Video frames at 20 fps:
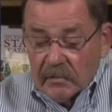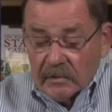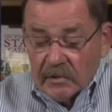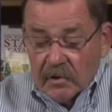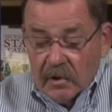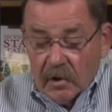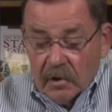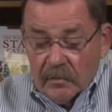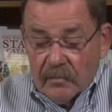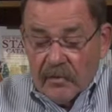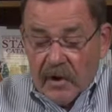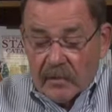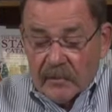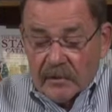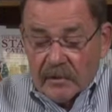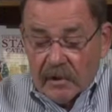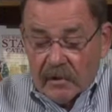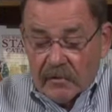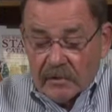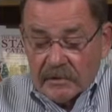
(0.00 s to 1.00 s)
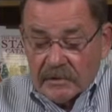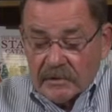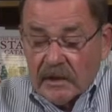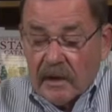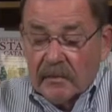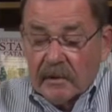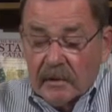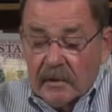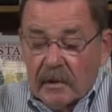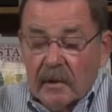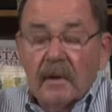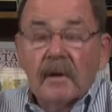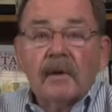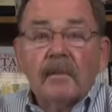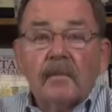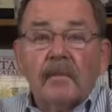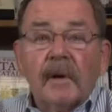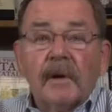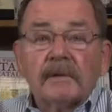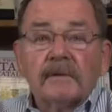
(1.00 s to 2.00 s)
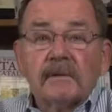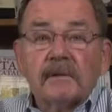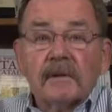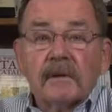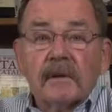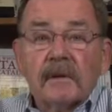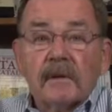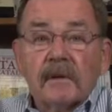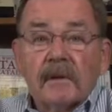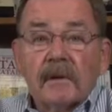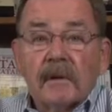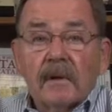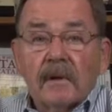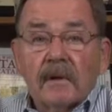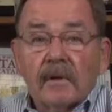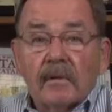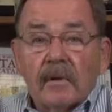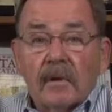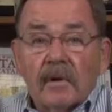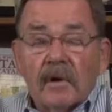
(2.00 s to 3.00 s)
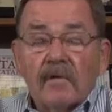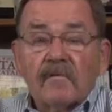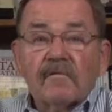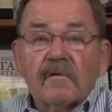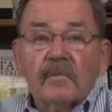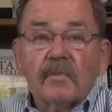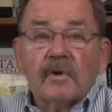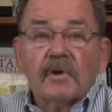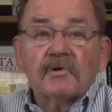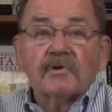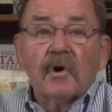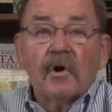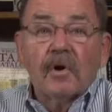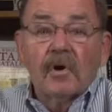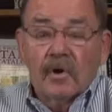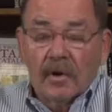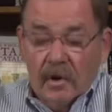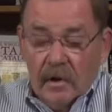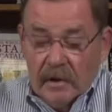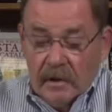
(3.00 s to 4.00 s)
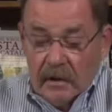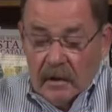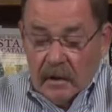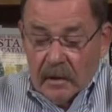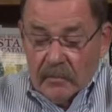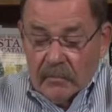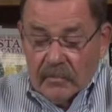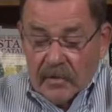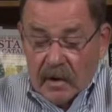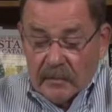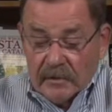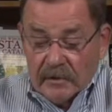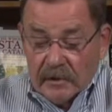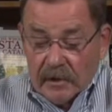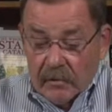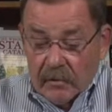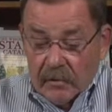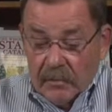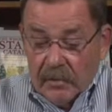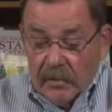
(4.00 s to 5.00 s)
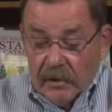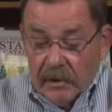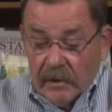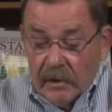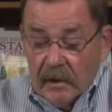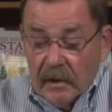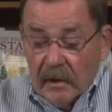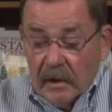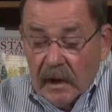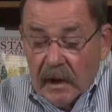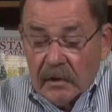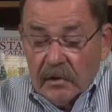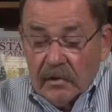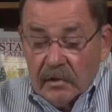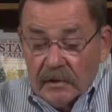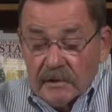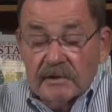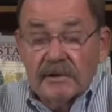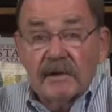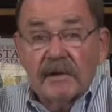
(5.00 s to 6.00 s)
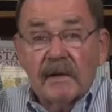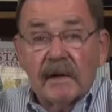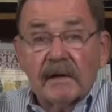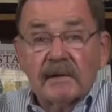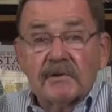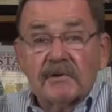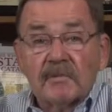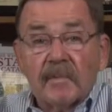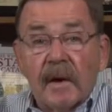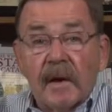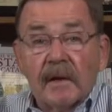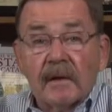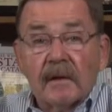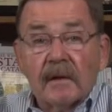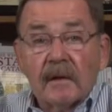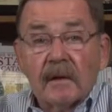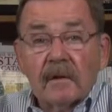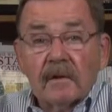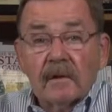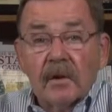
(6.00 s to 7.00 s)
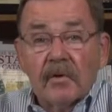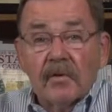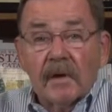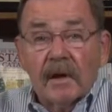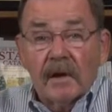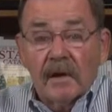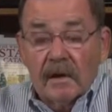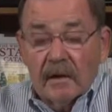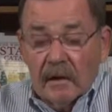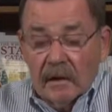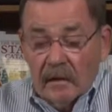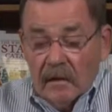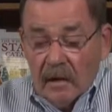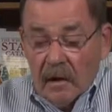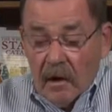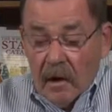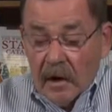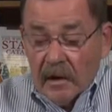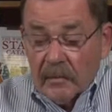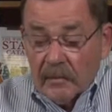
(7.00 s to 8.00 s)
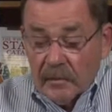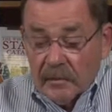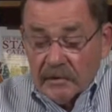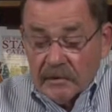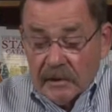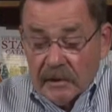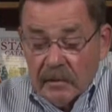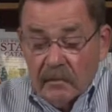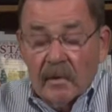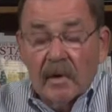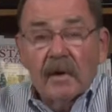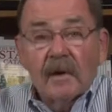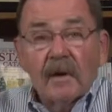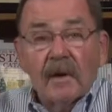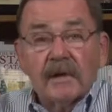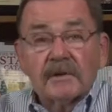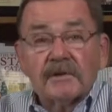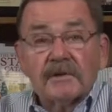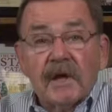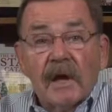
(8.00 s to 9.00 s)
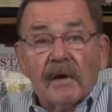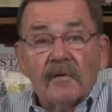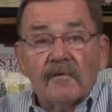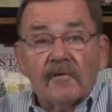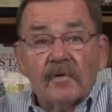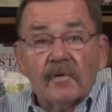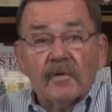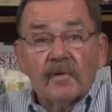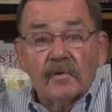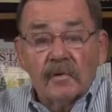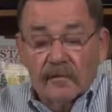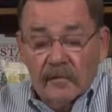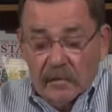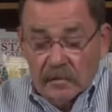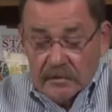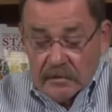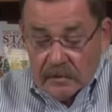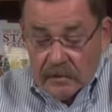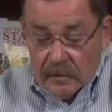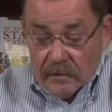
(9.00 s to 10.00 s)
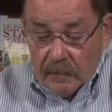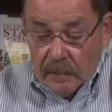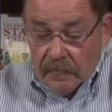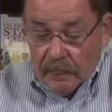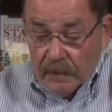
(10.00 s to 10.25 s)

was called Promontory Summit, but history books all call it Promontory Point. And you can see that spike located in the Art Museum at Stanford University.